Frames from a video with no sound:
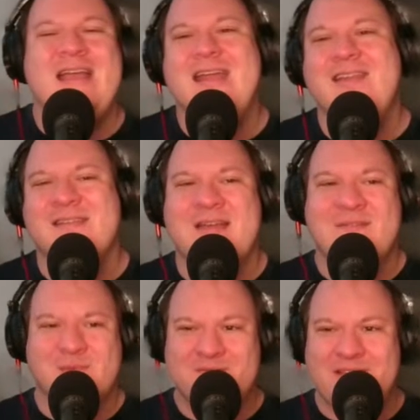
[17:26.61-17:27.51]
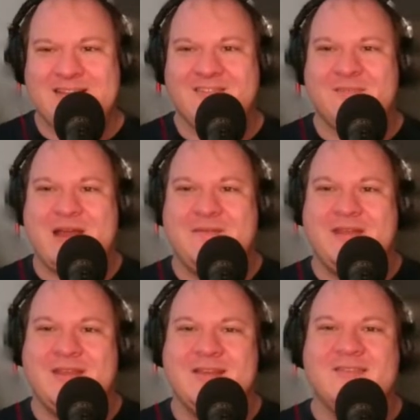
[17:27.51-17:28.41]
He doesn't have the reflexes
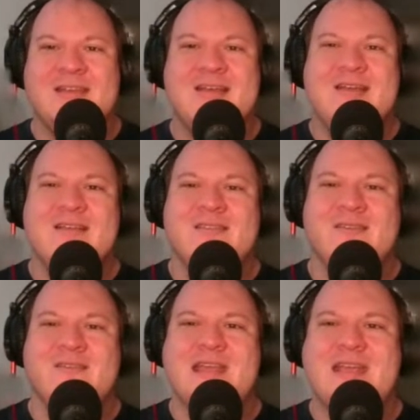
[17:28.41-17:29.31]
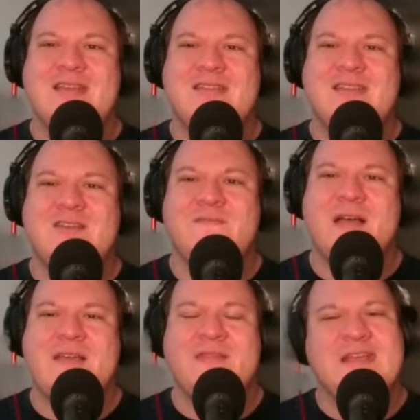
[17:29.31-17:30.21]
Spider-Man does. So as they continue to
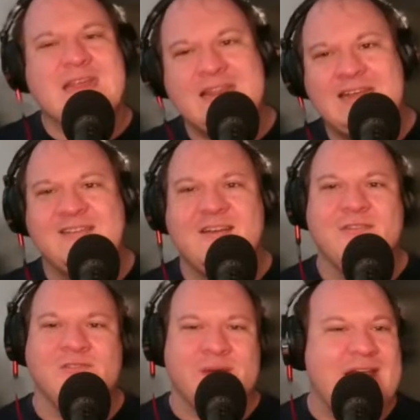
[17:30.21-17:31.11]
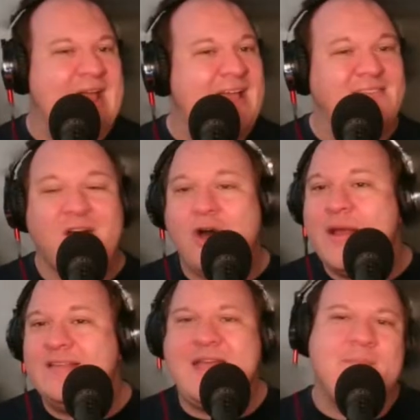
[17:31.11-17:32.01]
fight, they get in each other's way, as
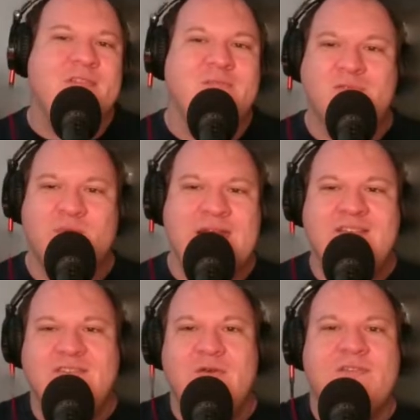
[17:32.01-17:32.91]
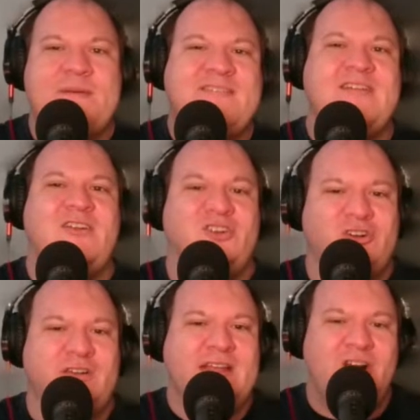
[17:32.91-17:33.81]
always happens between these two, especially
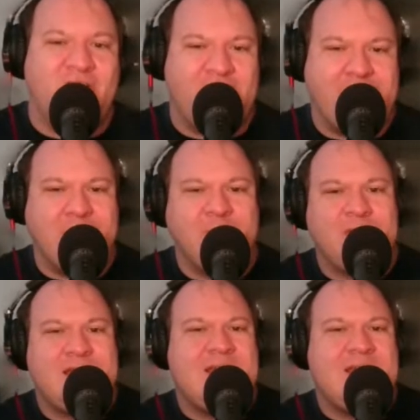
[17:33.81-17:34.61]
early on.